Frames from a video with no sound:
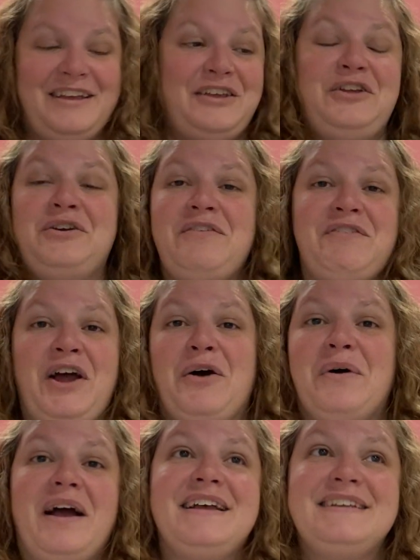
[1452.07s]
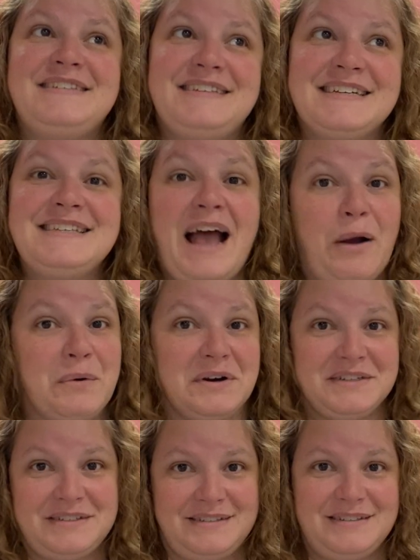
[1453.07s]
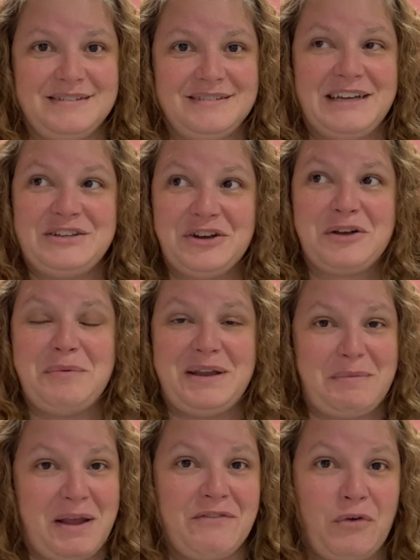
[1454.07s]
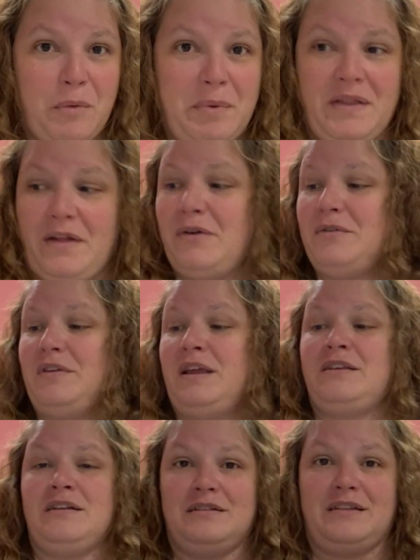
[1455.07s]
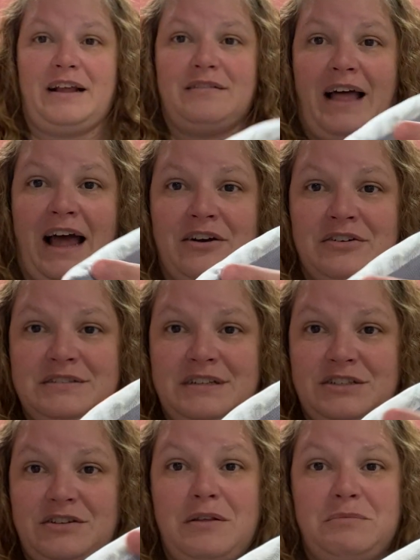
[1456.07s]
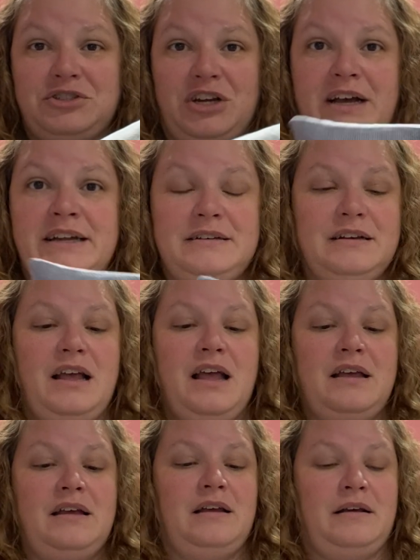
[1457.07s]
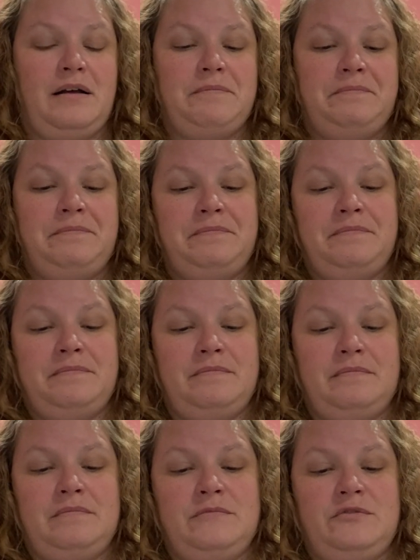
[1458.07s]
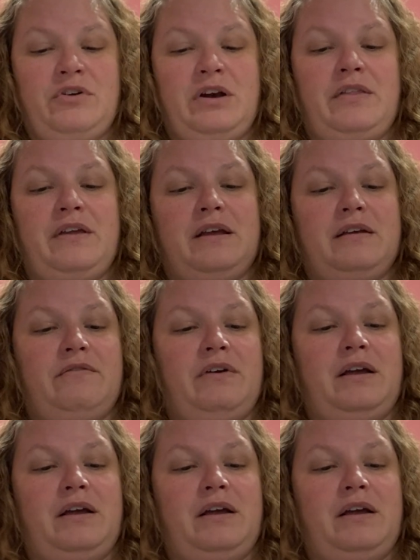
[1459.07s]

You don't even know, 6 hours it took me to make 4 pillows and to like ladder stitch them shut. I'm trying to think